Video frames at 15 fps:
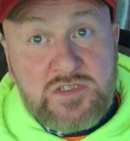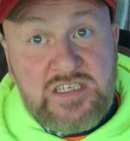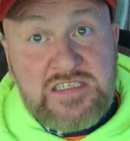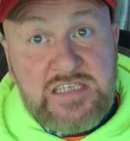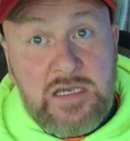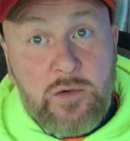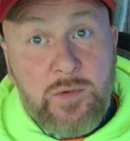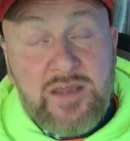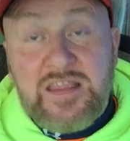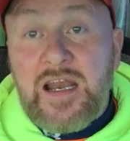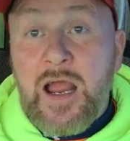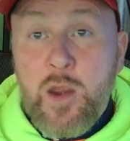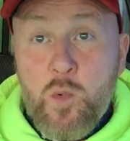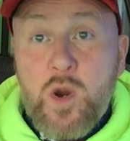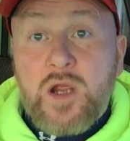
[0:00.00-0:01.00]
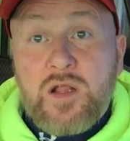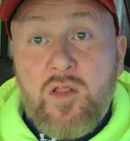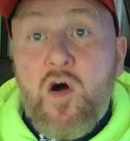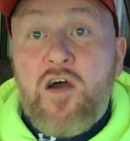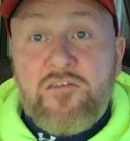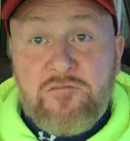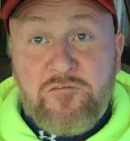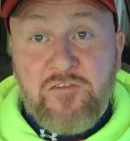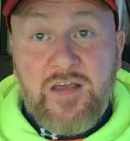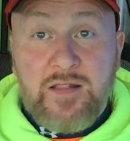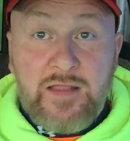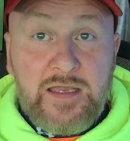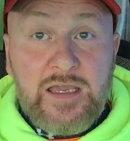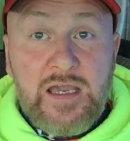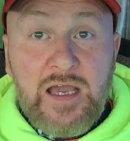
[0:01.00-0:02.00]
to deal with. And I work a lot in
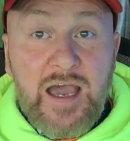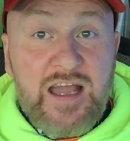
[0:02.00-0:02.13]
Philly.